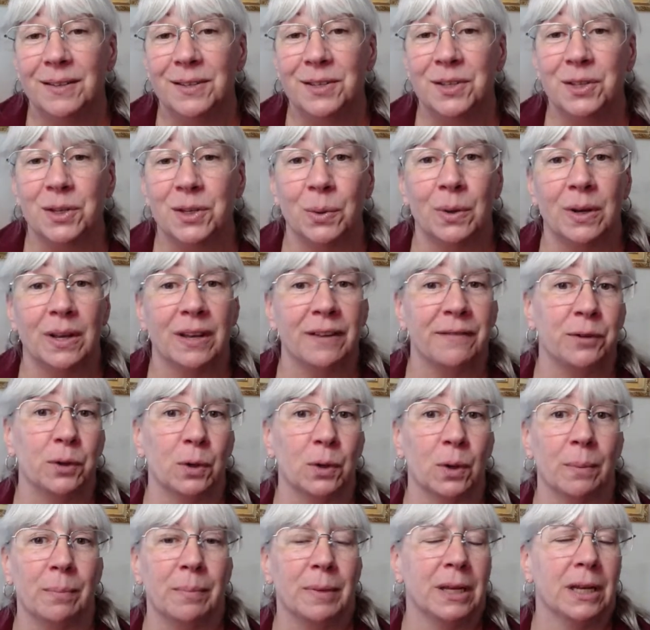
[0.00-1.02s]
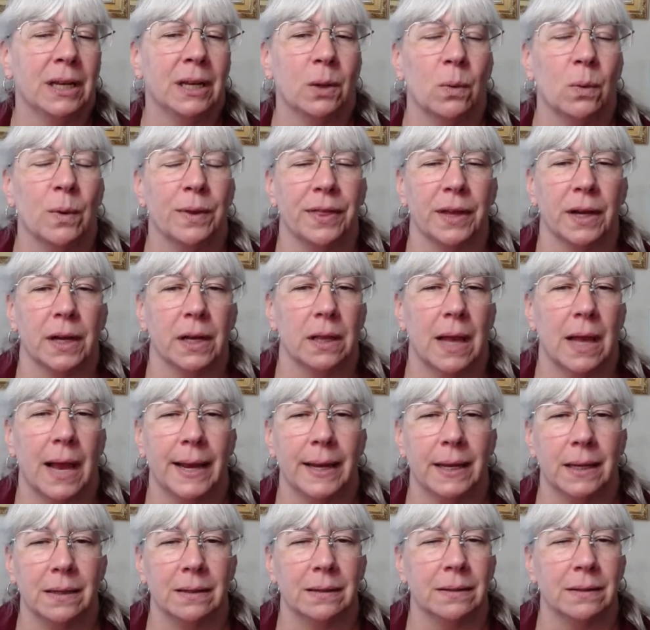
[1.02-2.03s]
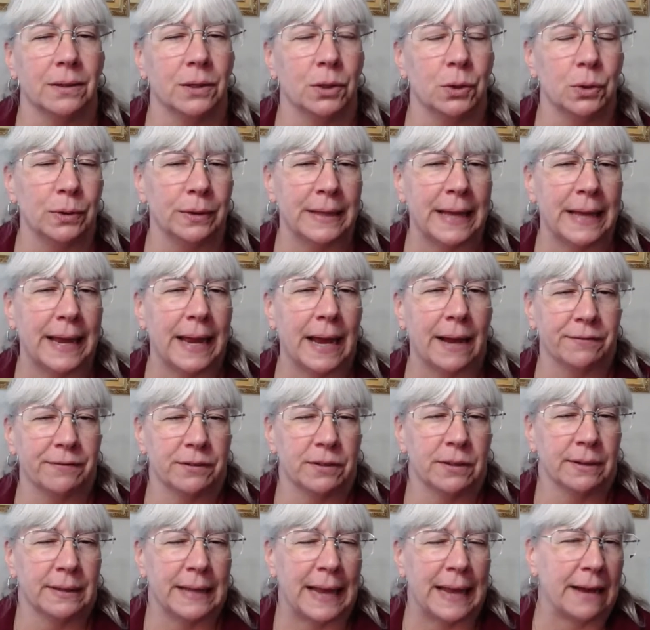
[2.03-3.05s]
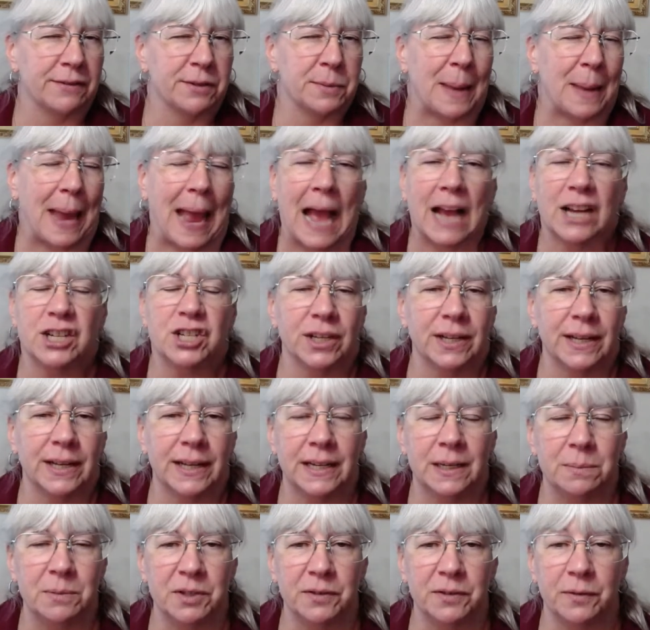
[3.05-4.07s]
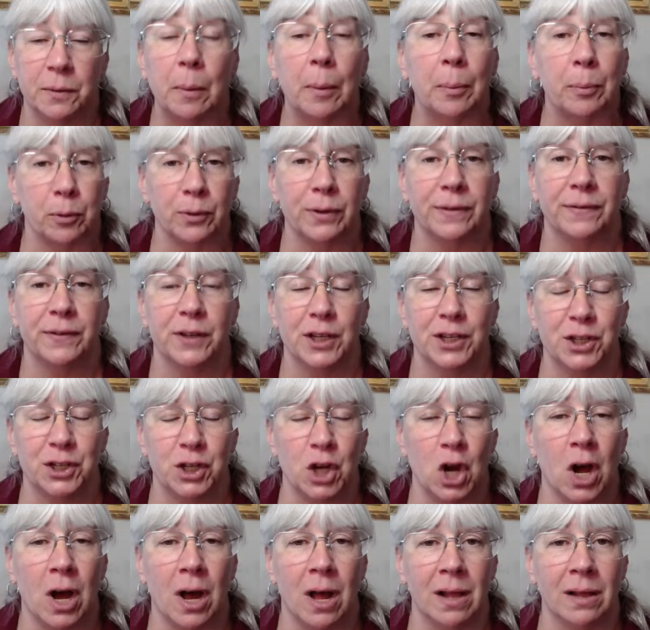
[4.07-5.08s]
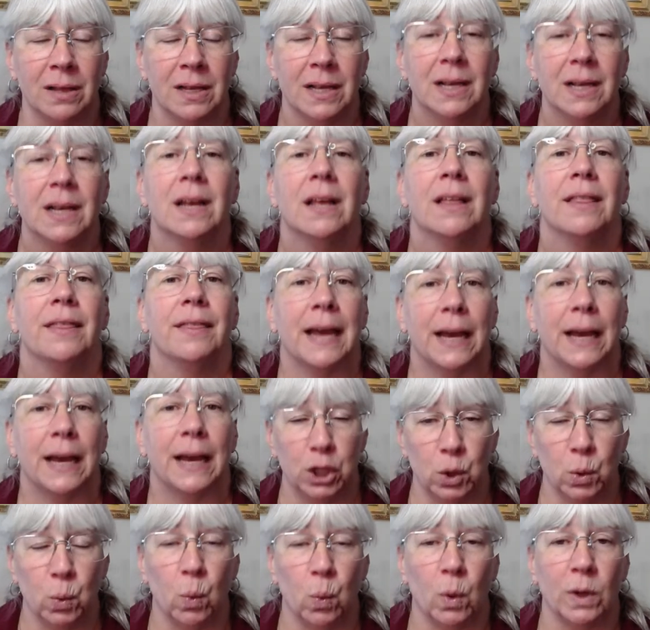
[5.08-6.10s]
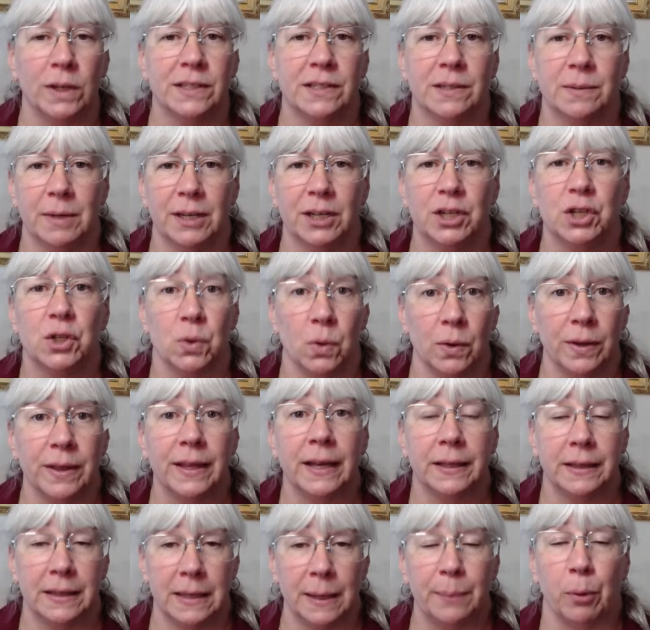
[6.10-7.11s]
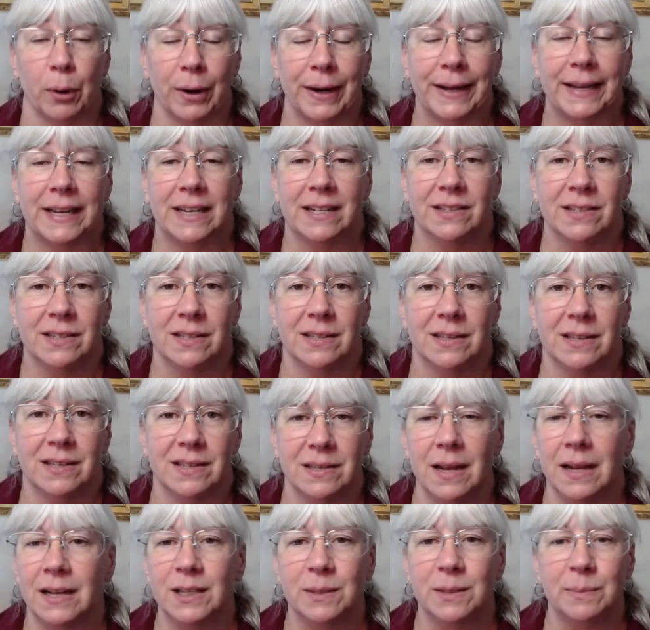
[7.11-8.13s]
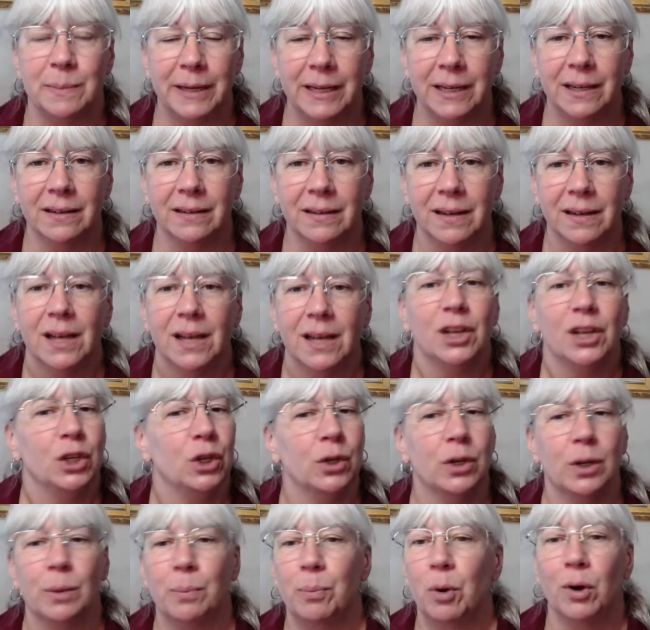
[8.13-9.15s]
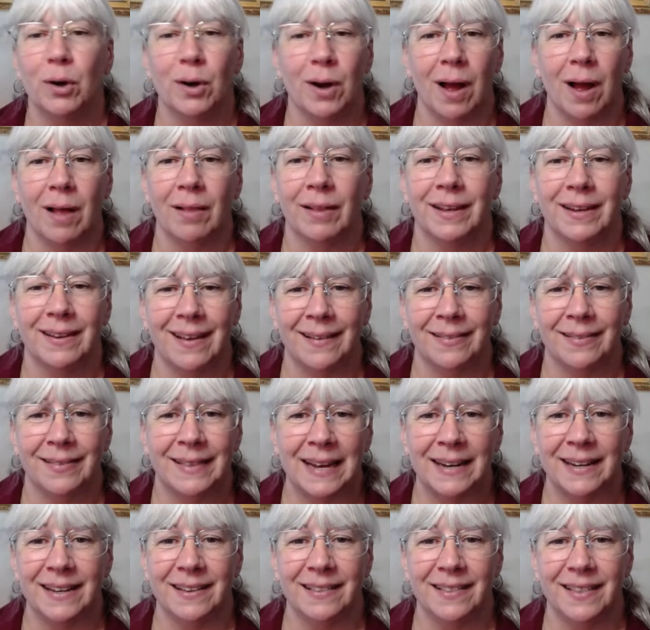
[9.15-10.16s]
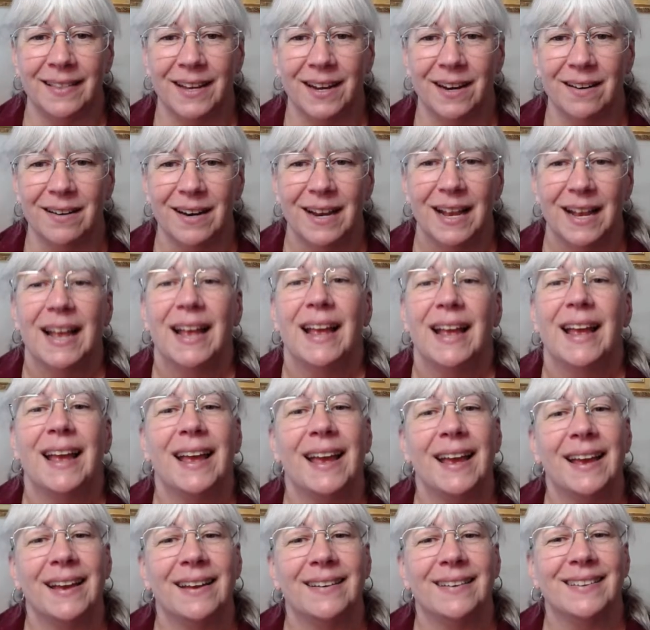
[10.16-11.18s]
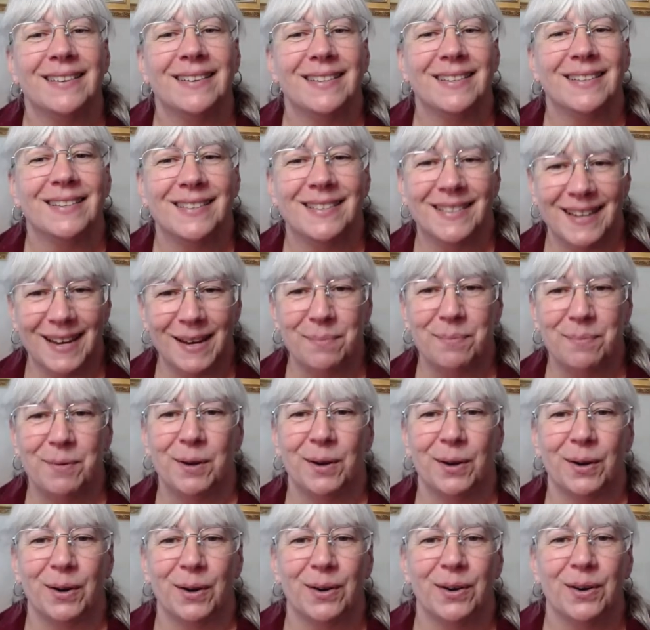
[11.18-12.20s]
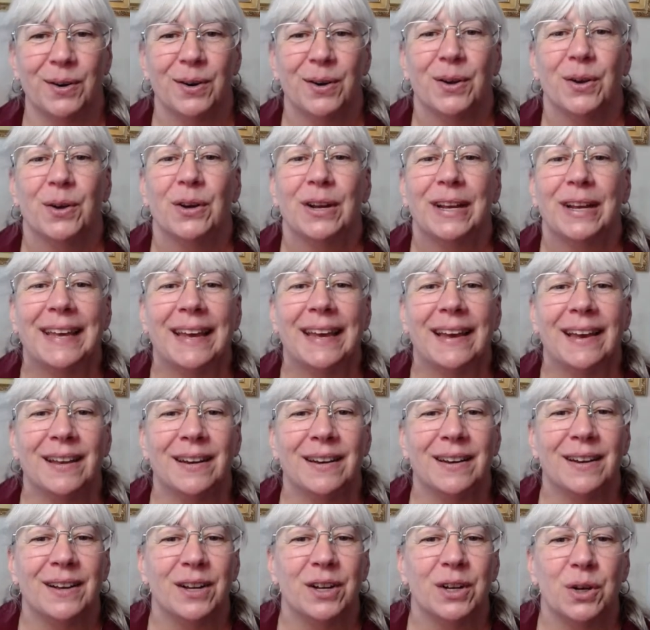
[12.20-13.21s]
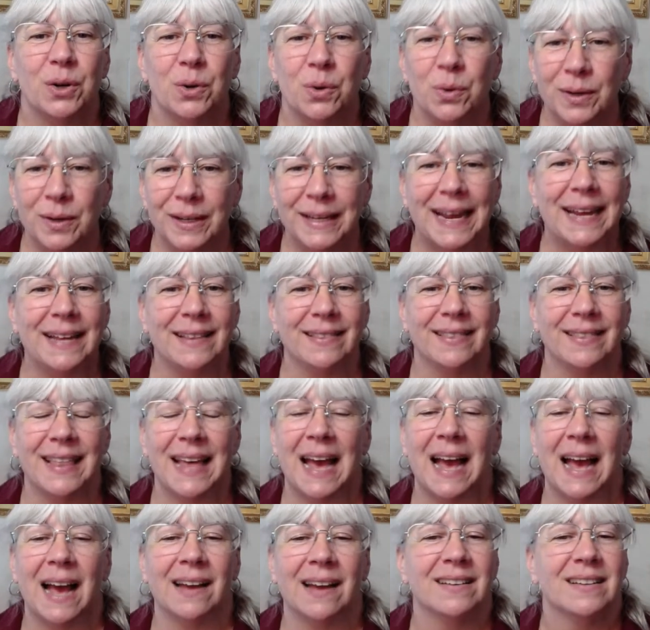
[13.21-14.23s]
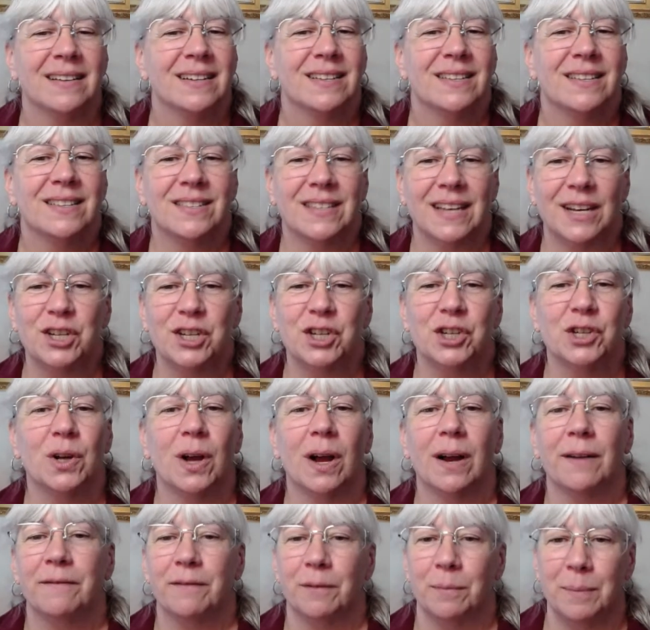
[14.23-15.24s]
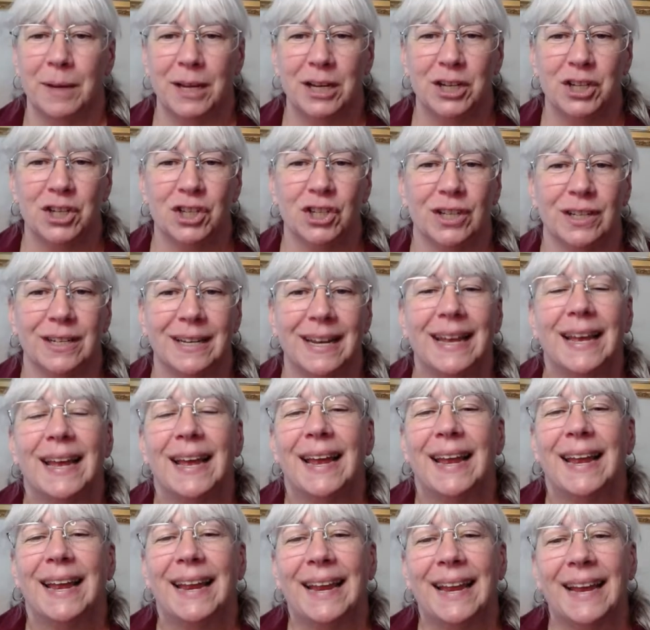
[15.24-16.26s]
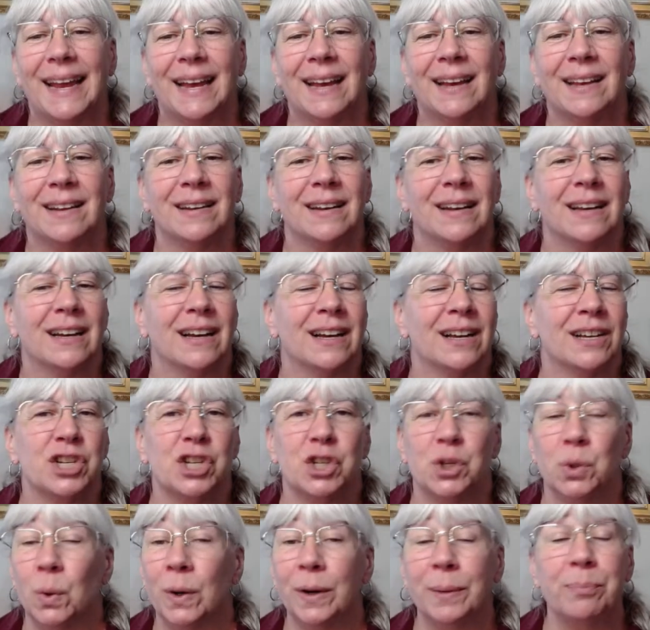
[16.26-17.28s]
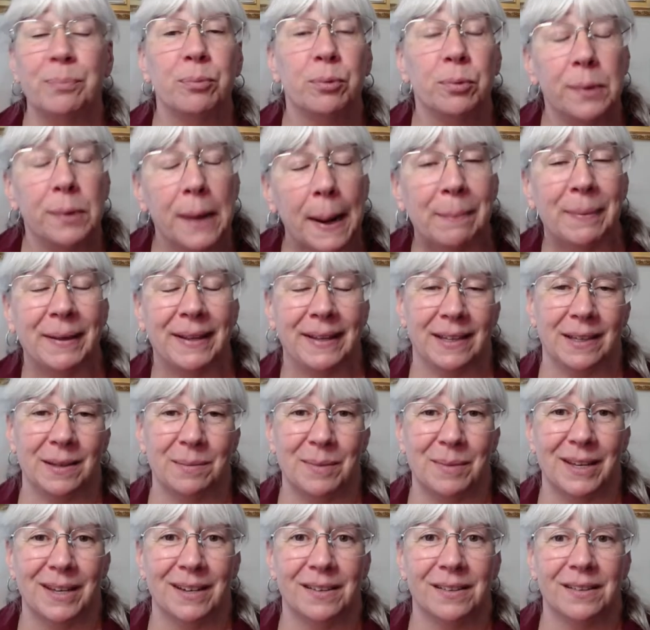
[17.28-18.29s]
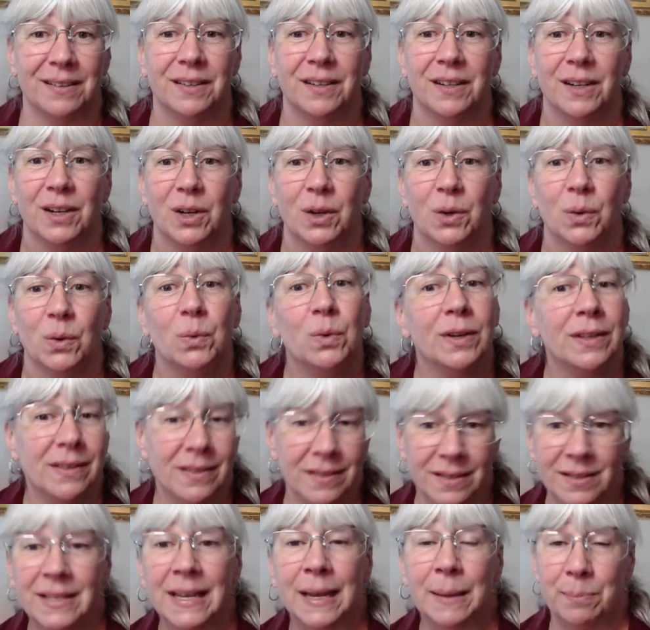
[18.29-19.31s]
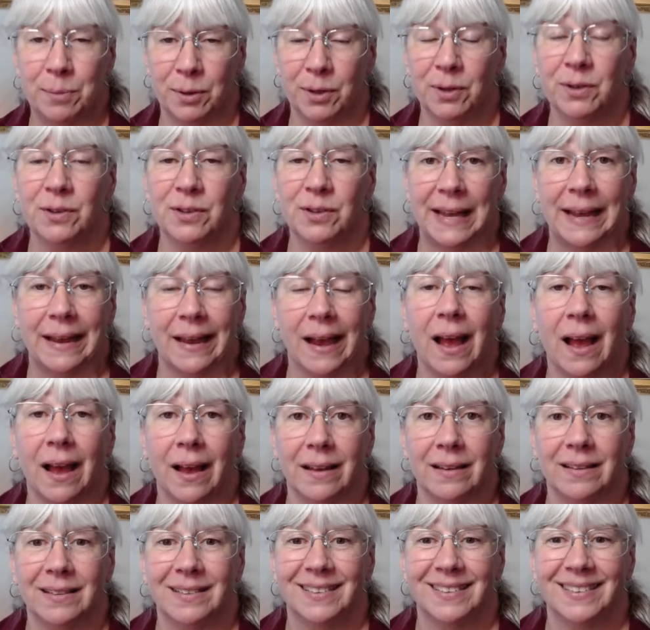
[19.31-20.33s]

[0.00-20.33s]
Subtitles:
So if you're meeting with a client and they have some action items from a previous call that you want to make sure that they bring into this next meeting, you could put all of that in there, and Zapier can create that session confirmation and a short prep email with Zapier's AI.